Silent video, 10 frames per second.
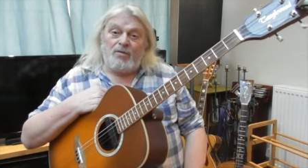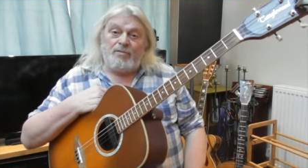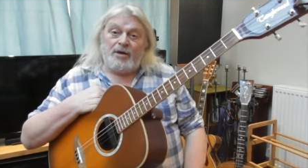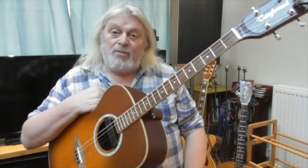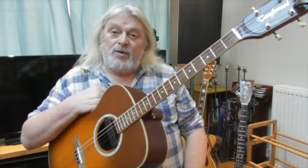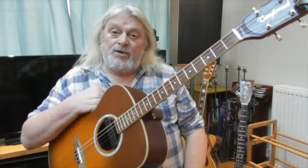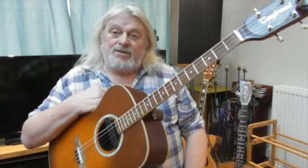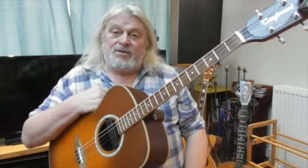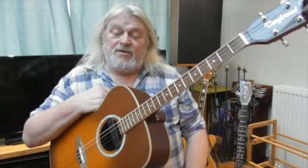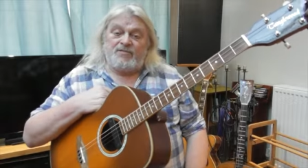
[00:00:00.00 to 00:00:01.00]
on black and
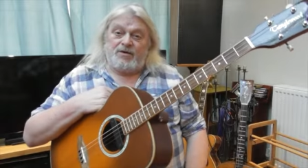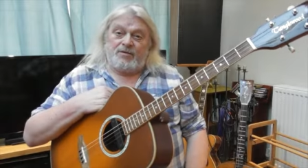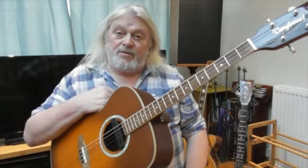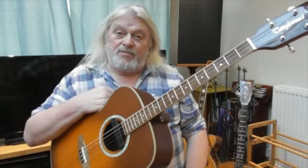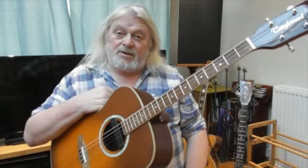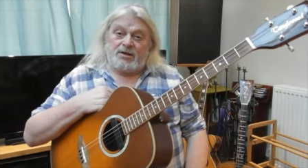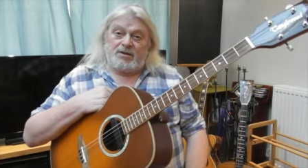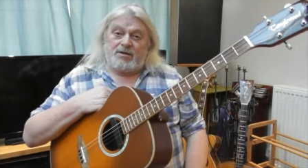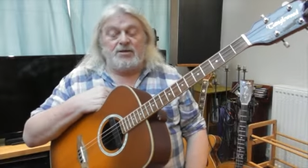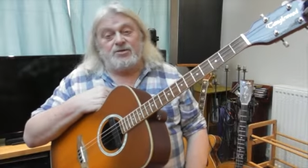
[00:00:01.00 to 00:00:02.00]
white TV, groups
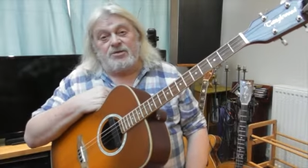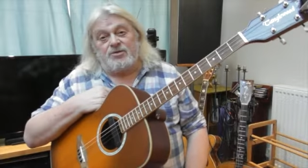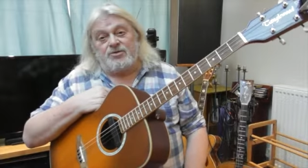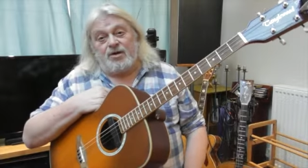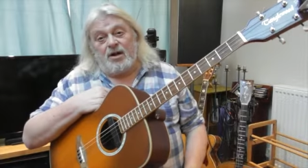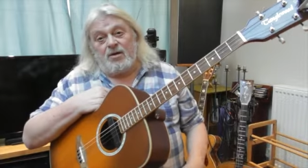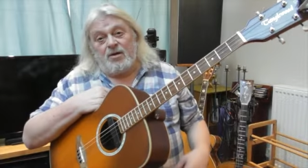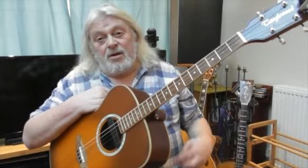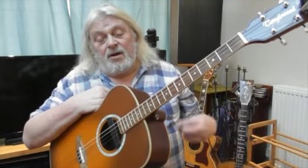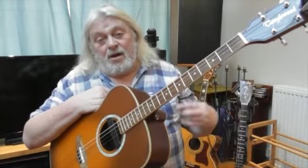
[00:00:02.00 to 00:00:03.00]
like the Kingston Trio,